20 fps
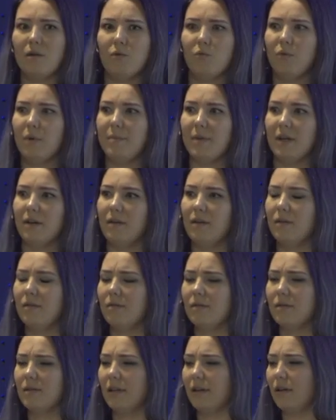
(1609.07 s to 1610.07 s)
women,
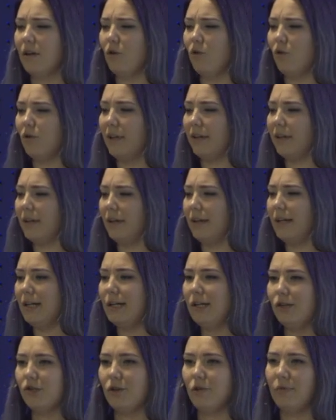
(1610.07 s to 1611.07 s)
it's like, or like a
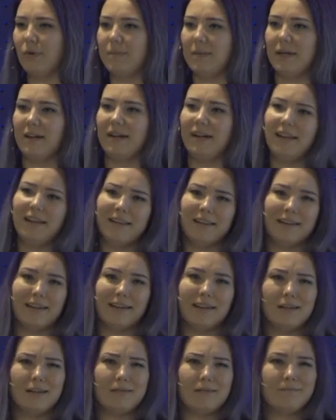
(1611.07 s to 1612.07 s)
ninja women,
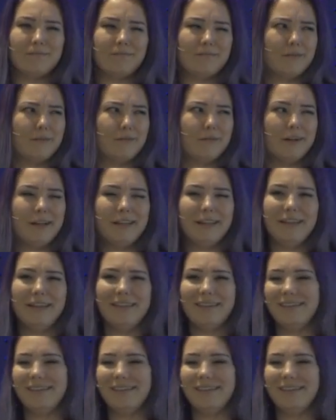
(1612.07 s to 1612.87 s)
like, really?